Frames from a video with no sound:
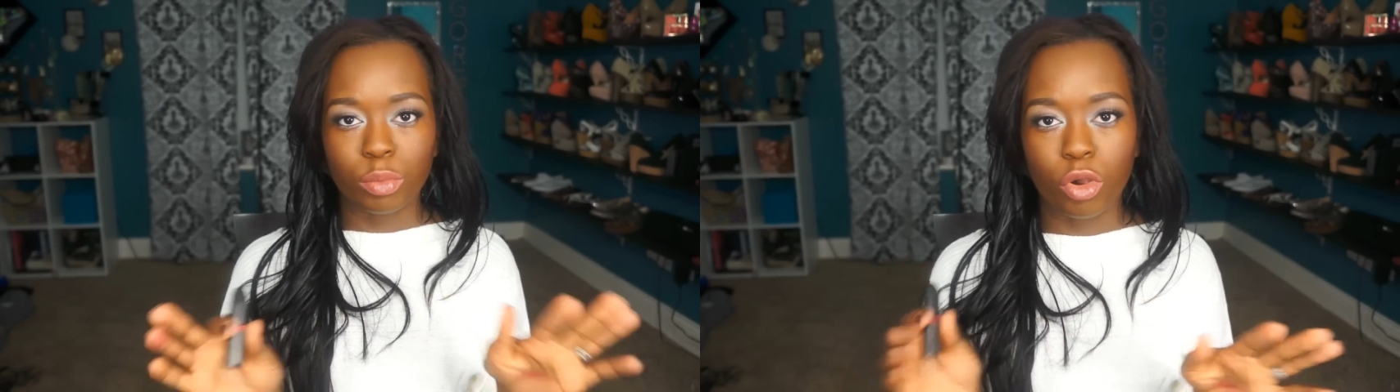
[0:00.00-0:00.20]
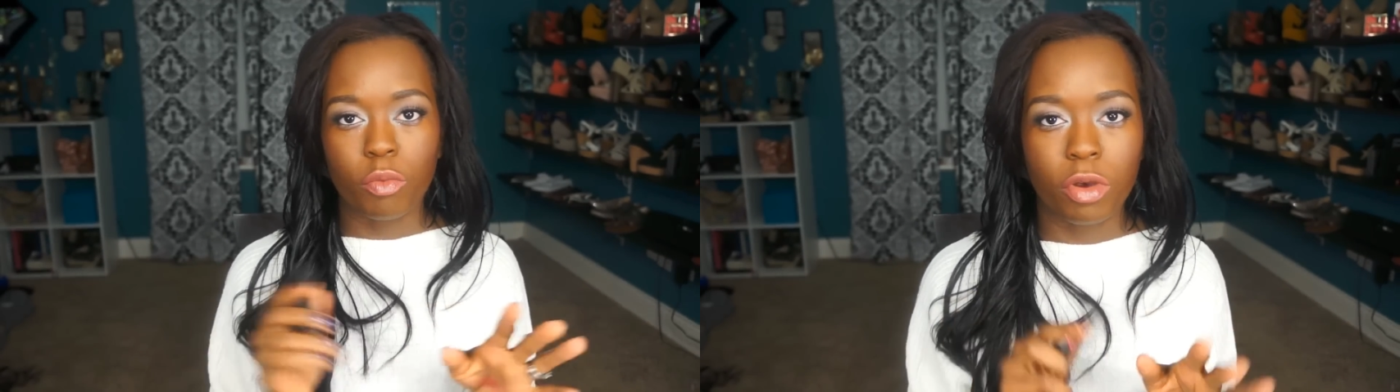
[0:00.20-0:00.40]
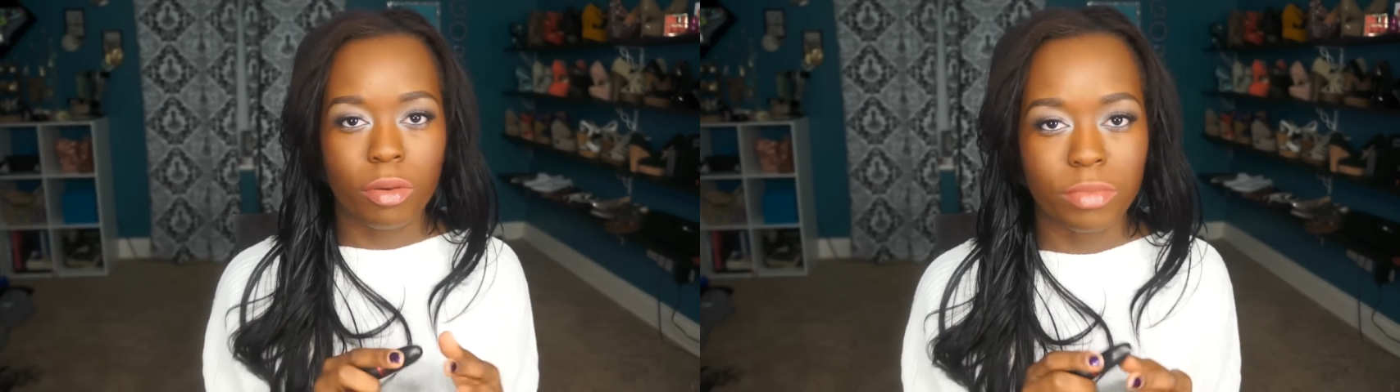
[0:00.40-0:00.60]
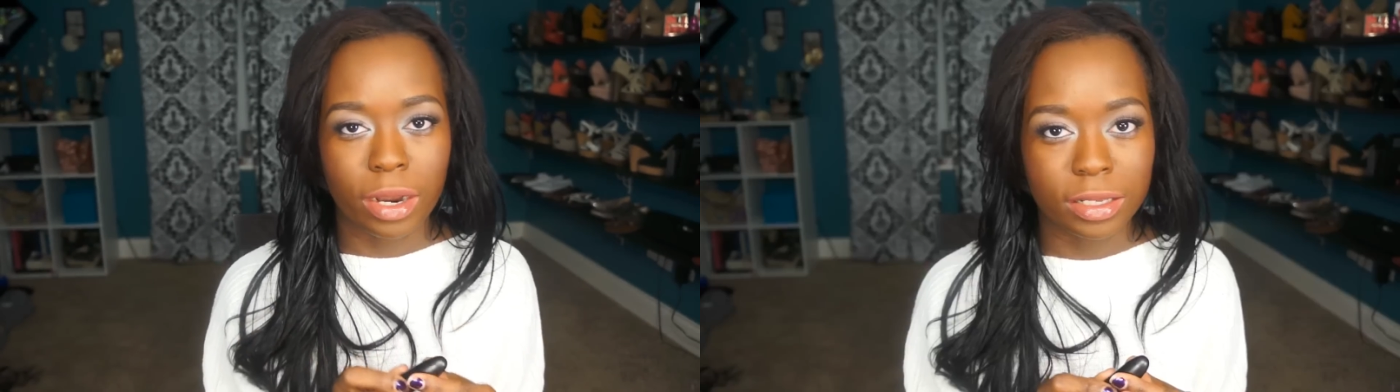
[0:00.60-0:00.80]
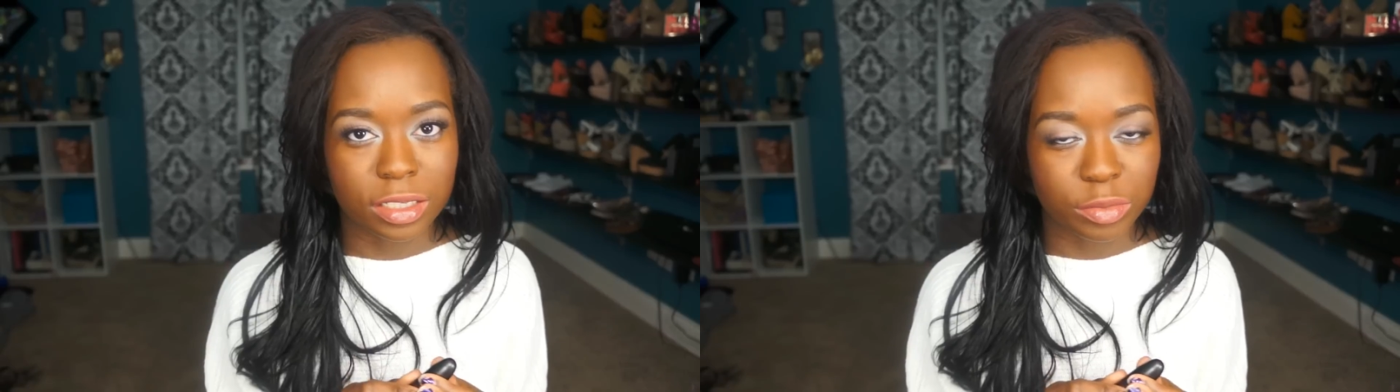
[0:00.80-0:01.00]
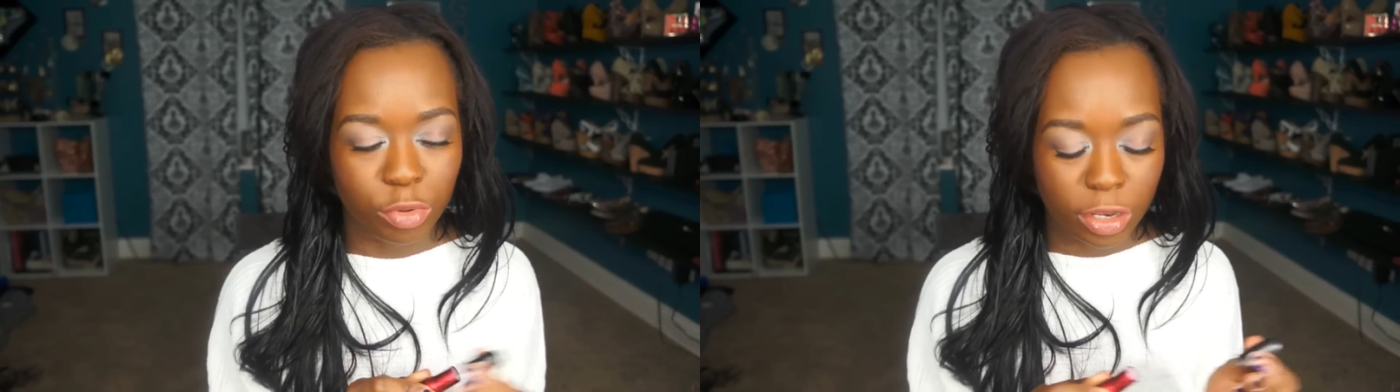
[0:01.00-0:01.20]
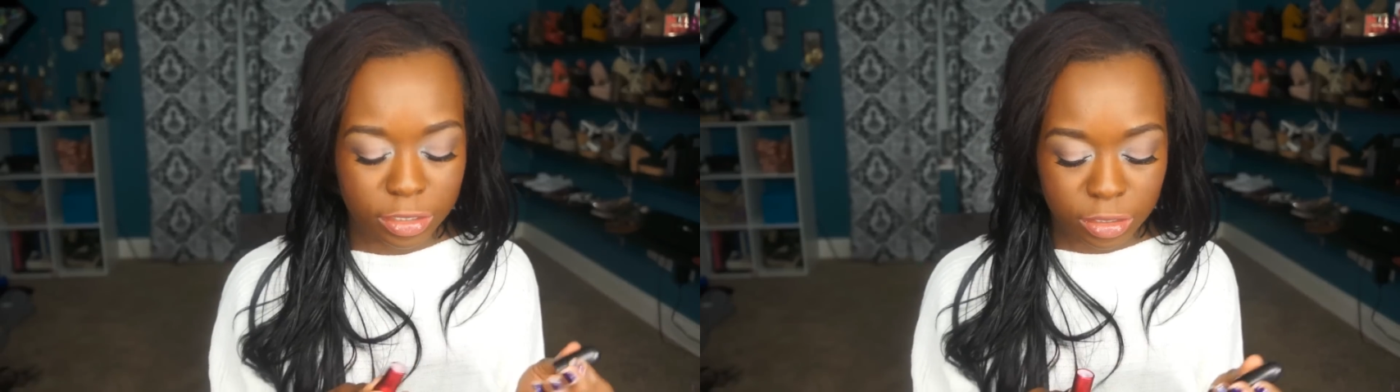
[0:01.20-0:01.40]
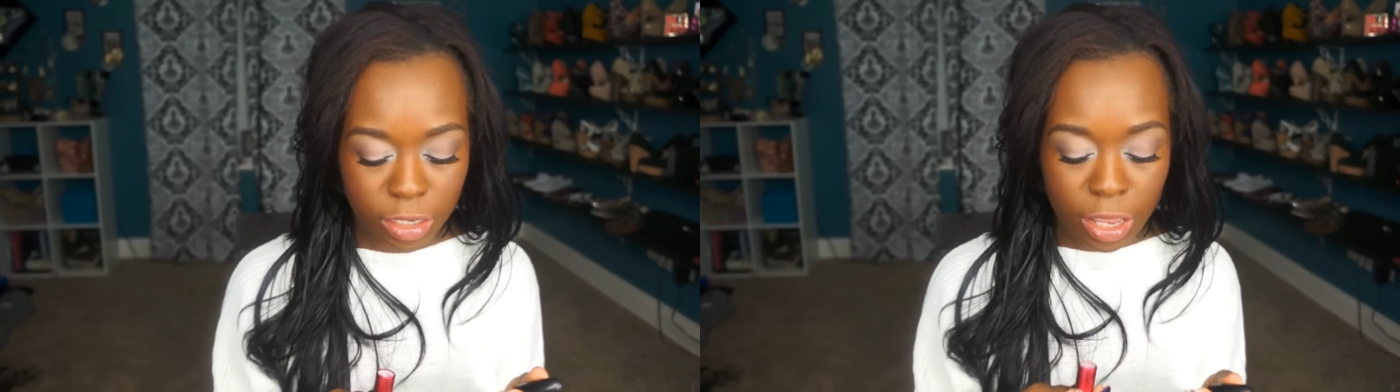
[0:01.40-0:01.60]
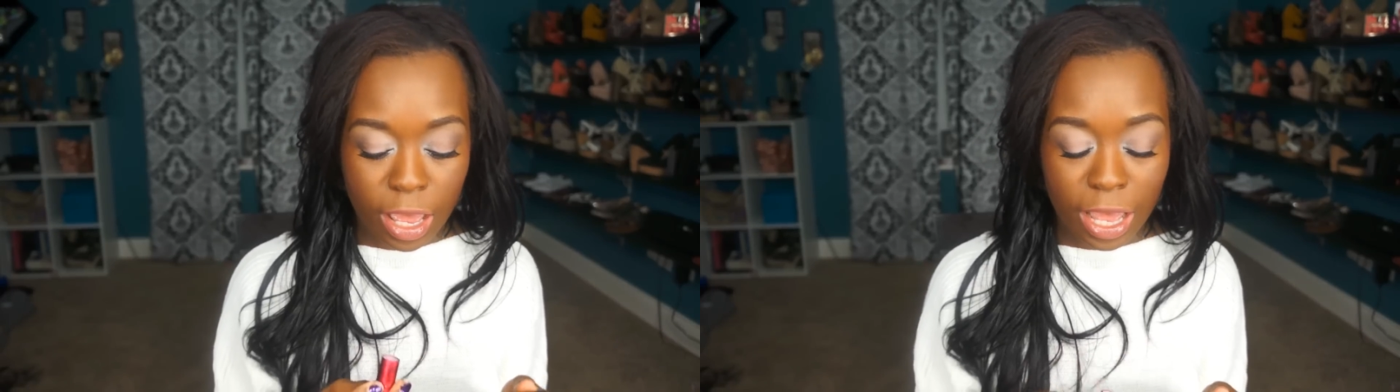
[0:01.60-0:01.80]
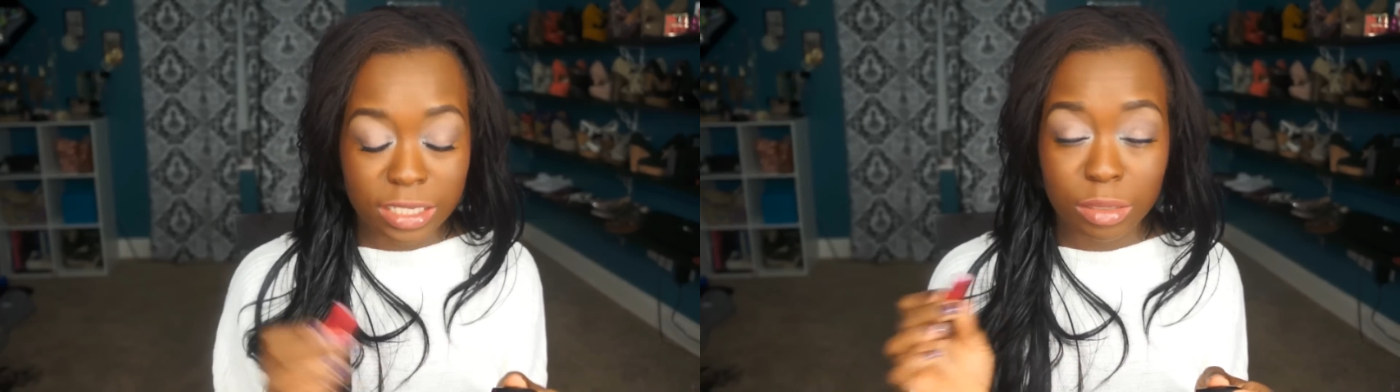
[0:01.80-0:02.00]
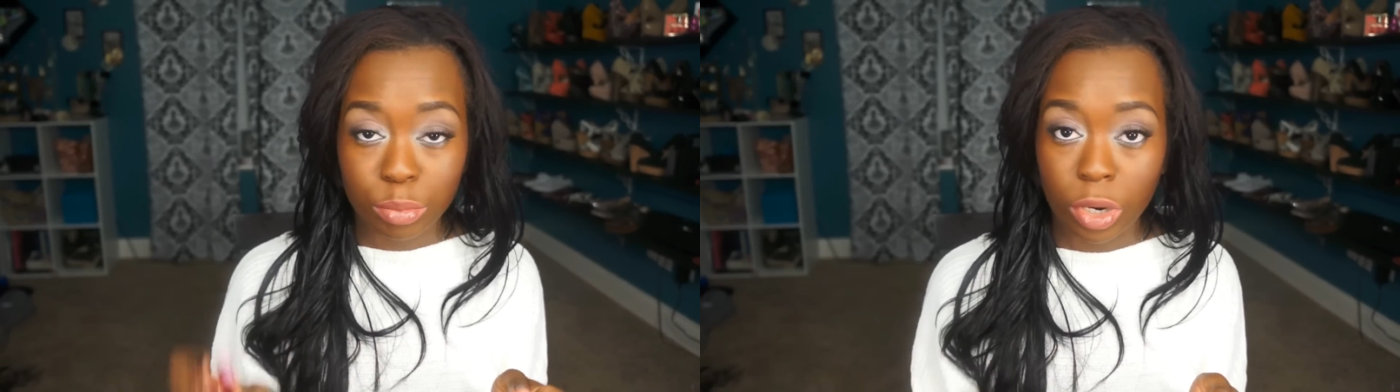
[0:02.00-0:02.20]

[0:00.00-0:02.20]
promo, I'm not as impressed as